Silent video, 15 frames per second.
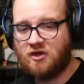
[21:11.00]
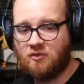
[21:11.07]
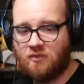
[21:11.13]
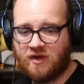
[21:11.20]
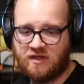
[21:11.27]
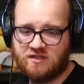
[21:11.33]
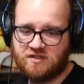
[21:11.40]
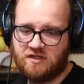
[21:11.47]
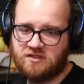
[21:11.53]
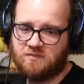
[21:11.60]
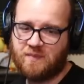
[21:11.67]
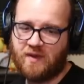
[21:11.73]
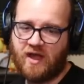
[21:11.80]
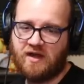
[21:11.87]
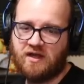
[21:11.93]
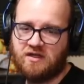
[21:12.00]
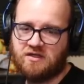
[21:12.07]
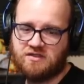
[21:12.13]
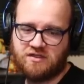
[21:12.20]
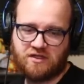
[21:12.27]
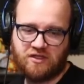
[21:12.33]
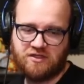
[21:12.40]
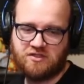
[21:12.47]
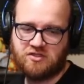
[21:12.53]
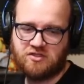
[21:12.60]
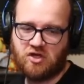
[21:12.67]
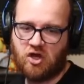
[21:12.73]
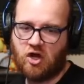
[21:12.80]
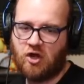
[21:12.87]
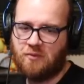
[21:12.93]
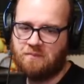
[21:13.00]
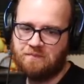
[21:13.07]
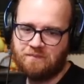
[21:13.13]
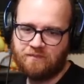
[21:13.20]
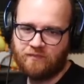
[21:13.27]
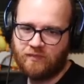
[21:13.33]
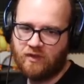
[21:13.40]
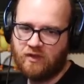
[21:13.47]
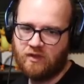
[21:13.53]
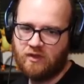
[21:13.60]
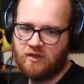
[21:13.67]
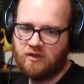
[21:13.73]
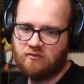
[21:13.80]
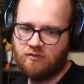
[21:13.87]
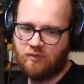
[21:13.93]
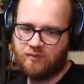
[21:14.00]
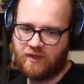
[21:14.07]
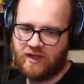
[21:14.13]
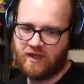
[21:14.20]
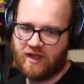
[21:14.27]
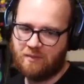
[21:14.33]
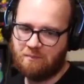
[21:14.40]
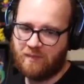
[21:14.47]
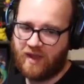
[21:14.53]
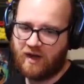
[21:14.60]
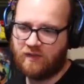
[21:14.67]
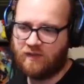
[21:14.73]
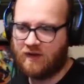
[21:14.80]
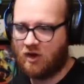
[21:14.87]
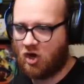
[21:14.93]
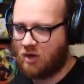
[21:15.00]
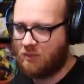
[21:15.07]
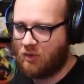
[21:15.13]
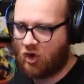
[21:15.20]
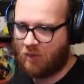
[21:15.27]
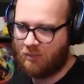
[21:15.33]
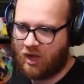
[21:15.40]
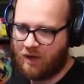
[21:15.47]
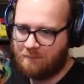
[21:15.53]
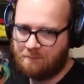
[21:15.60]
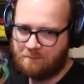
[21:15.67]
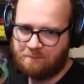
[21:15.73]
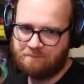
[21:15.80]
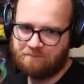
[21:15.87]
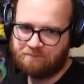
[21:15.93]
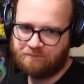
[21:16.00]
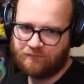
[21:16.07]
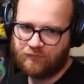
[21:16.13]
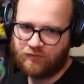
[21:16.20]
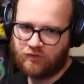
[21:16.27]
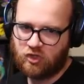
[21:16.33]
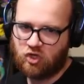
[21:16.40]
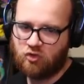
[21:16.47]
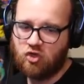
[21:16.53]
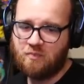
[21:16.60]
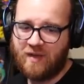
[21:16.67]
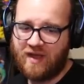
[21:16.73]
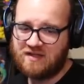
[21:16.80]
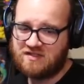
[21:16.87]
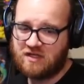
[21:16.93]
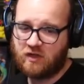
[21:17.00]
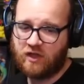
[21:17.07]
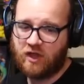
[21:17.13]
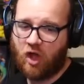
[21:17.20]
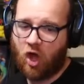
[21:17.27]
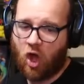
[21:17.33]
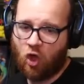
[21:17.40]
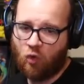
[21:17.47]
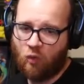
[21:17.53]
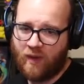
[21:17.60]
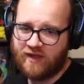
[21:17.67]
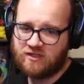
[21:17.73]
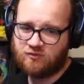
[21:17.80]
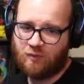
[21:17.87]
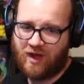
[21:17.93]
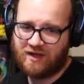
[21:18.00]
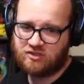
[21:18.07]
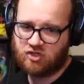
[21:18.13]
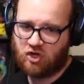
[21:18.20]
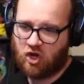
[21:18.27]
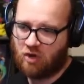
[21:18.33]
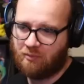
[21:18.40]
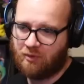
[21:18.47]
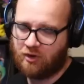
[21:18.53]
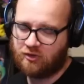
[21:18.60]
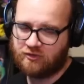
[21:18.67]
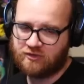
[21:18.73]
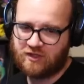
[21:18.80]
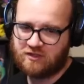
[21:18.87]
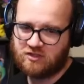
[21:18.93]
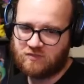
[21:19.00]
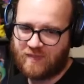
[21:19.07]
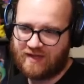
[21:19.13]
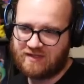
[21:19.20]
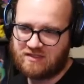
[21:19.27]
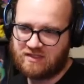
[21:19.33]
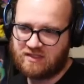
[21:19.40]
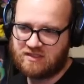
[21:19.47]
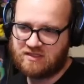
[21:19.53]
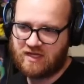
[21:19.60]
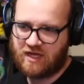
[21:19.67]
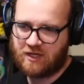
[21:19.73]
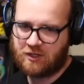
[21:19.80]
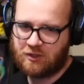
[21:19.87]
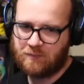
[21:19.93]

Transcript: want to Sunspot into Clintar. We'll play him mid and then armor him up. You basically always want to armor your Sunspots in this deck.